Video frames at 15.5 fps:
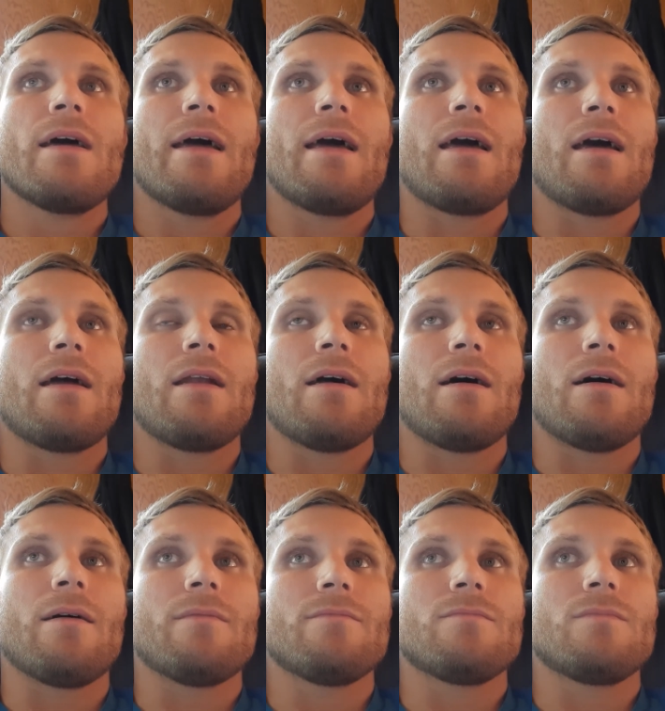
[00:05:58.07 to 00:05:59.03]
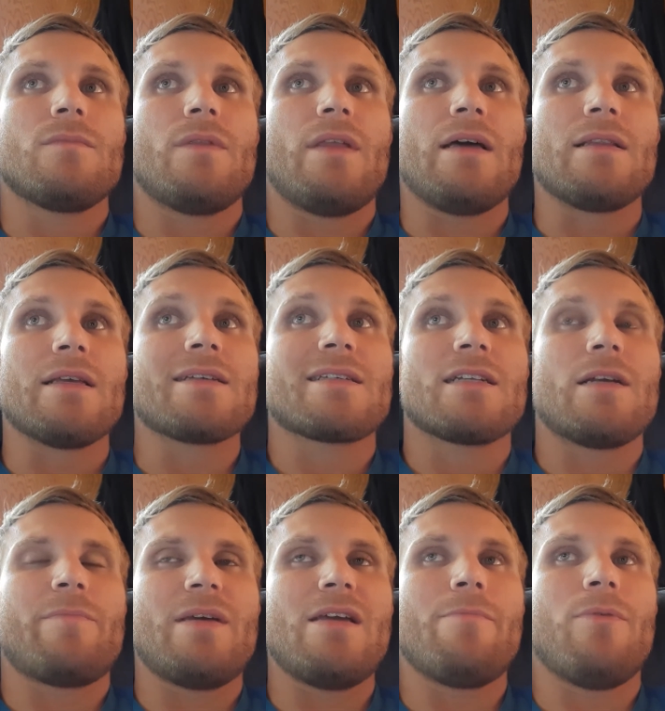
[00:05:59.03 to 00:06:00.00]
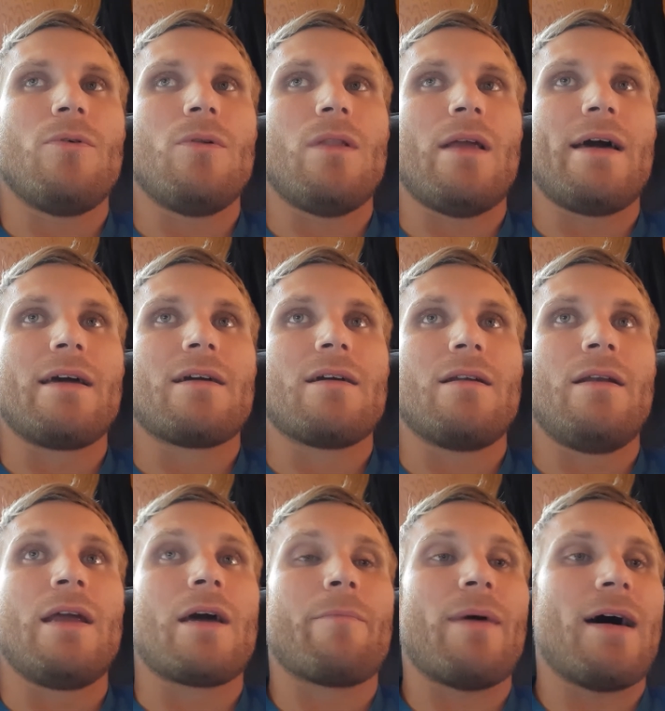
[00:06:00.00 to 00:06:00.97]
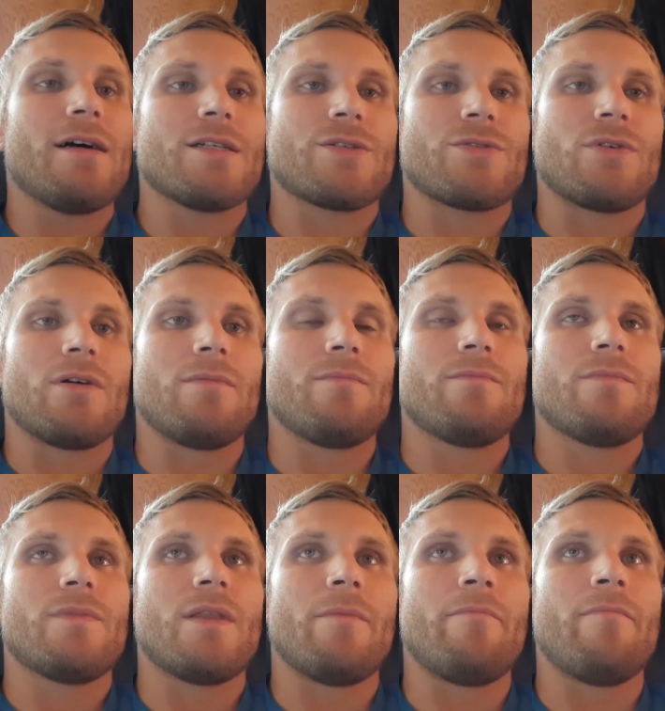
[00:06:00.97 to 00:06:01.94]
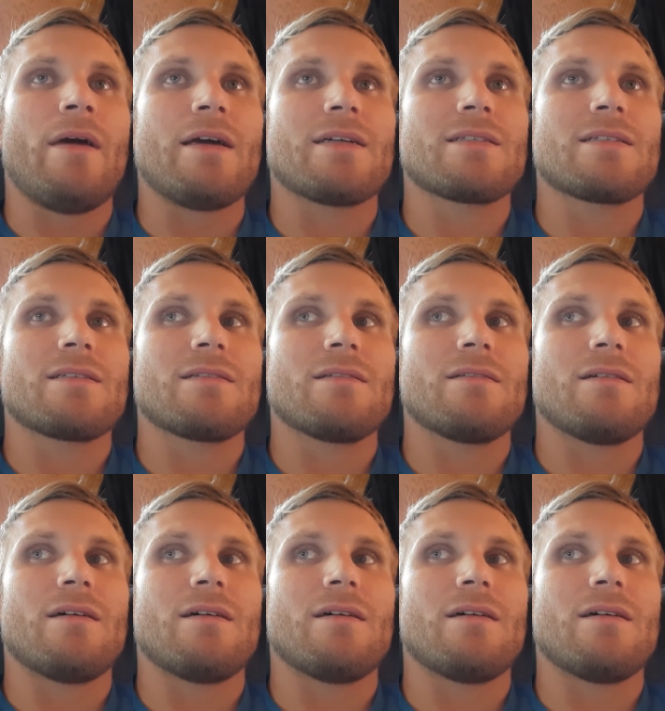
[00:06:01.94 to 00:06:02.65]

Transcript: And they listen to people like Nick Bostrom that makes